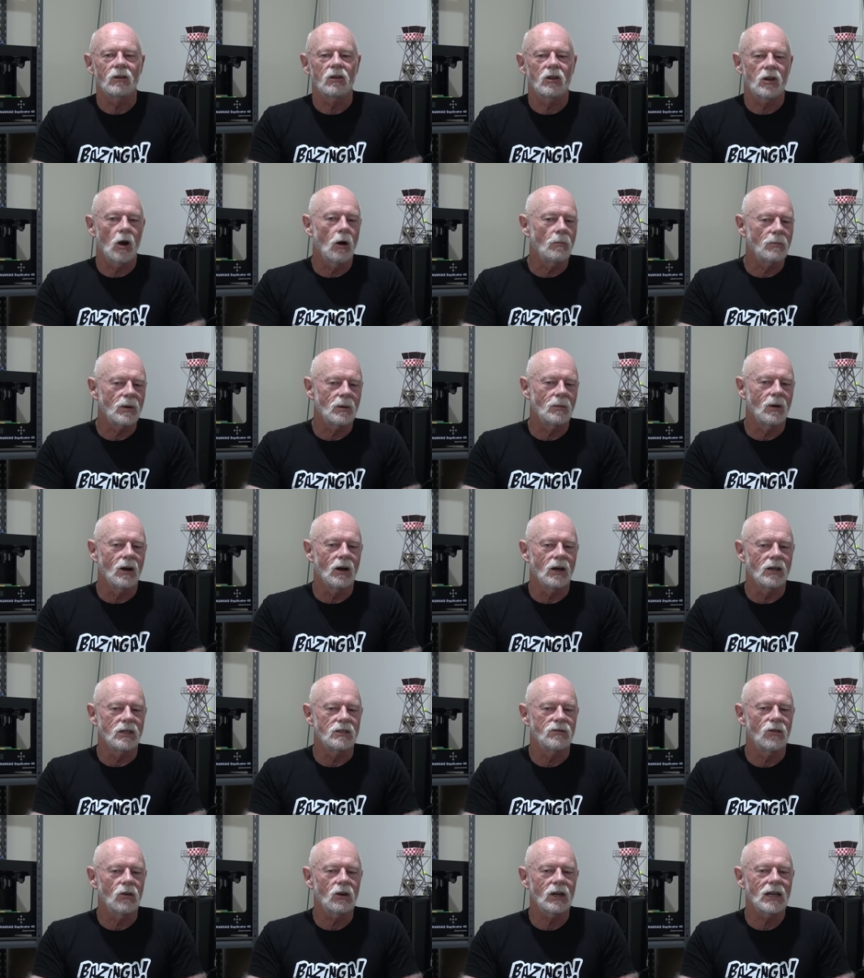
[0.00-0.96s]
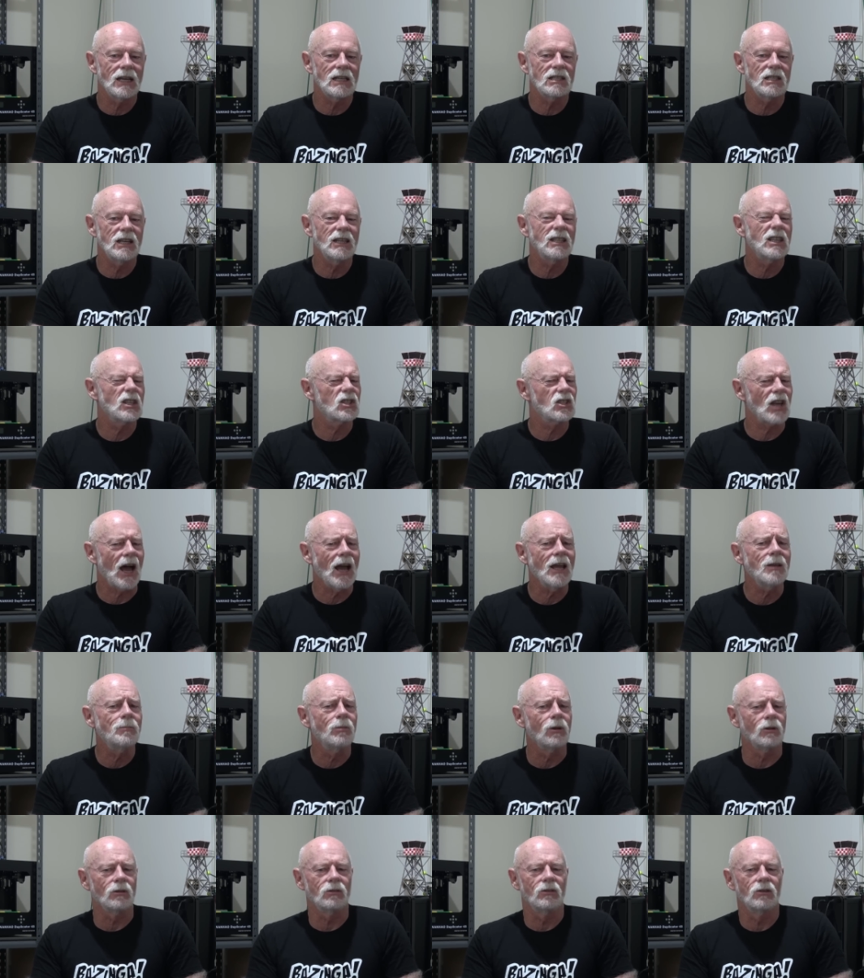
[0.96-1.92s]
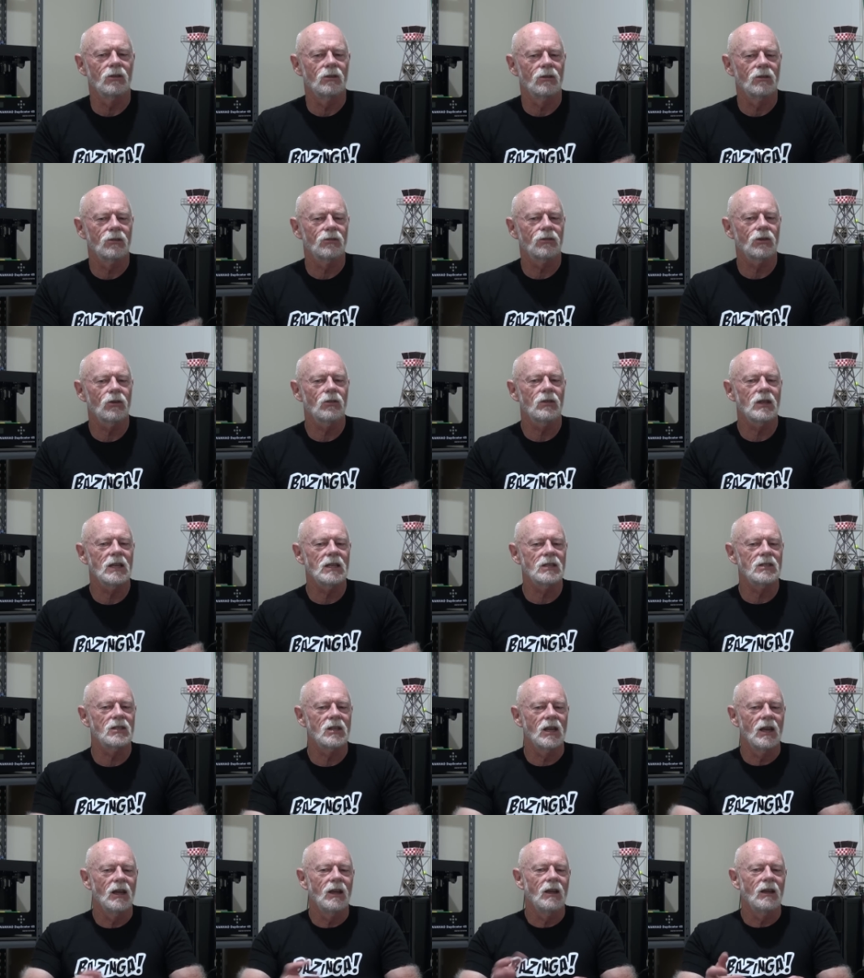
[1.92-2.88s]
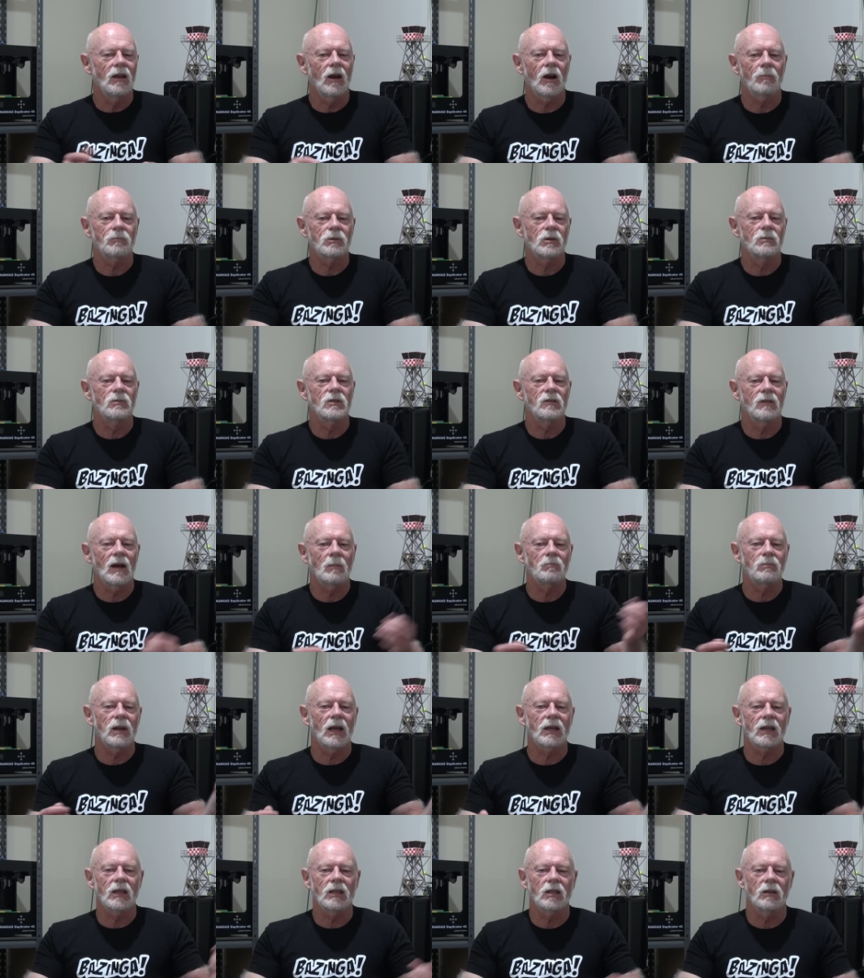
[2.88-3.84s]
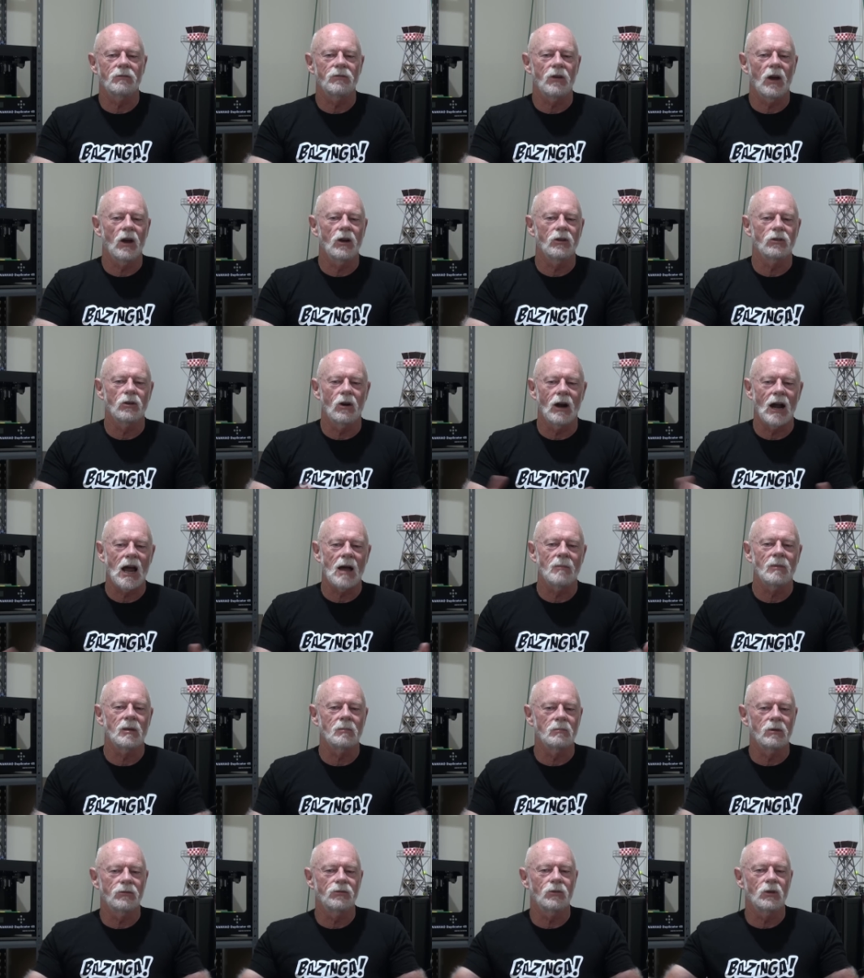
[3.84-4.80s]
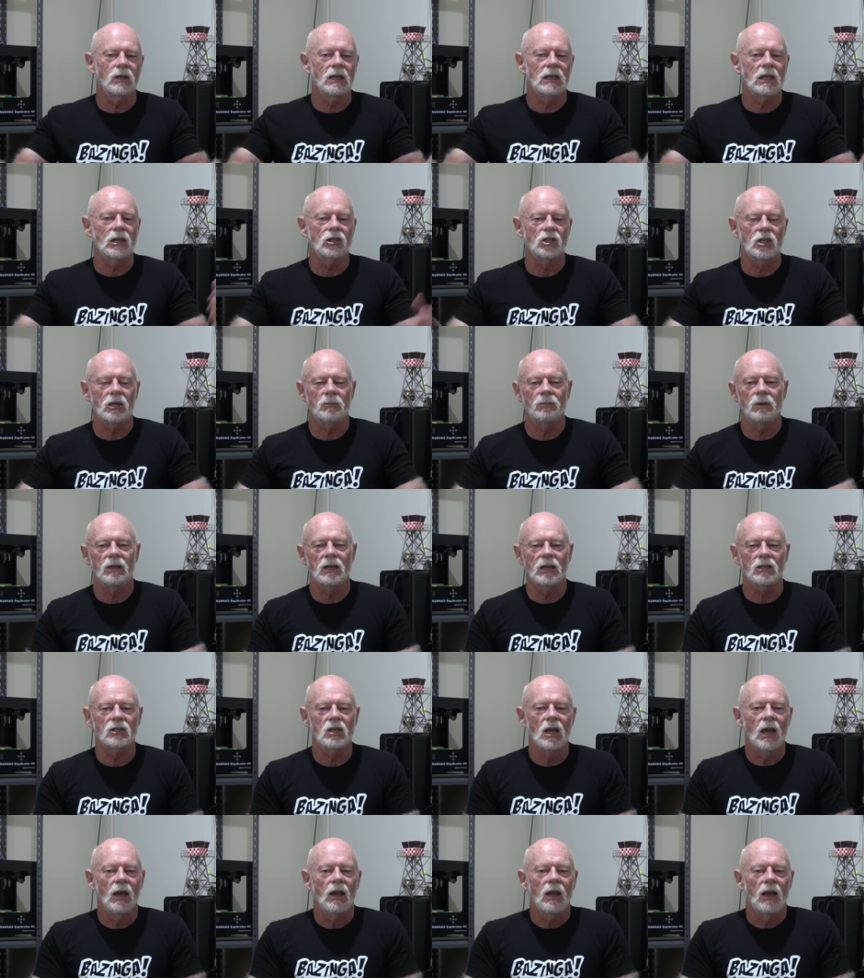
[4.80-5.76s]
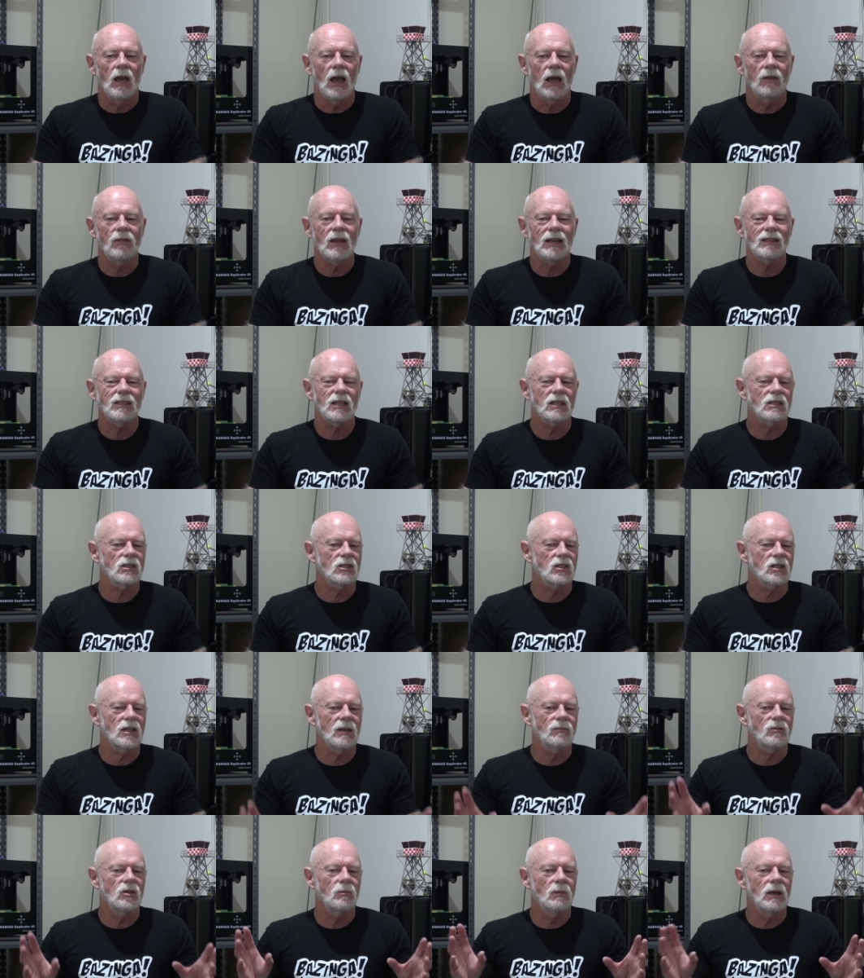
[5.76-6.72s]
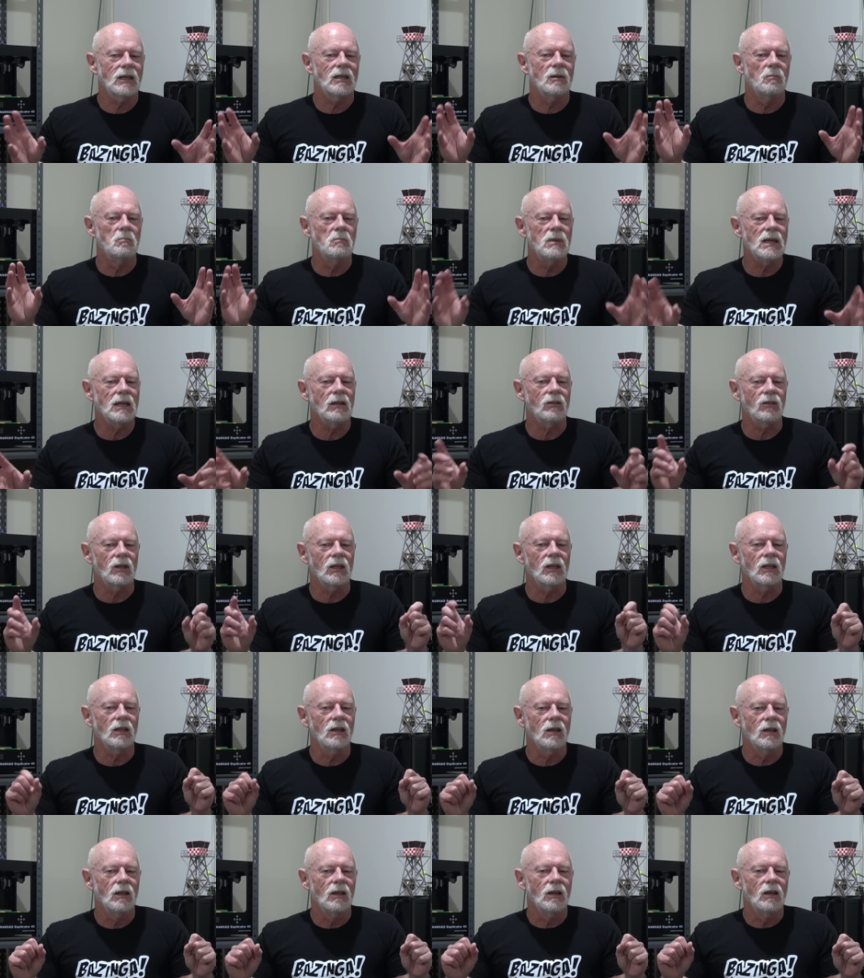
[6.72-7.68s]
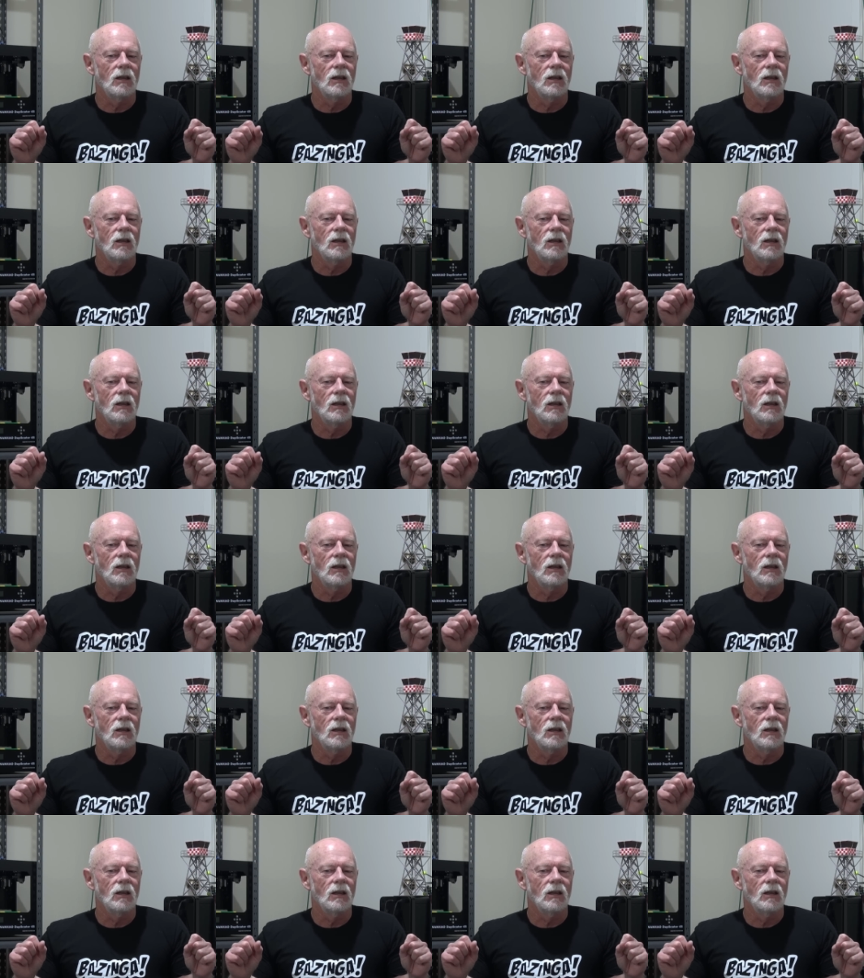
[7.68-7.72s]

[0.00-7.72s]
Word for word: compromised, very easily disabled through these options of unplugging your phone or arming before you get GPS, and that doesn't seem to me to meet the